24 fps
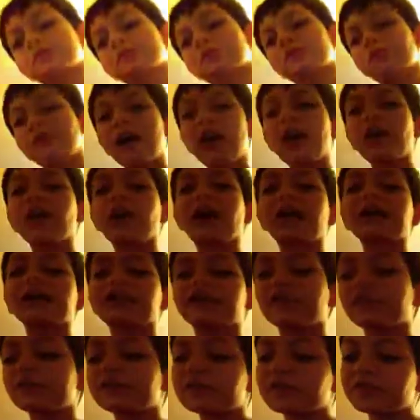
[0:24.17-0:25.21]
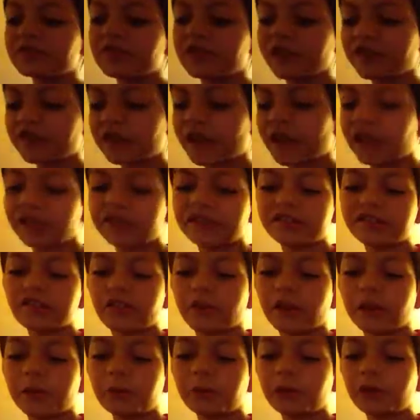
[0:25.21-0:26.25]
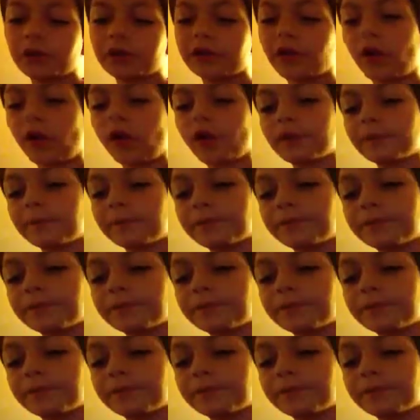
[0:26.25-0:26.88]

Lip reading: well, actually I'm just gonna kinda scramble it all.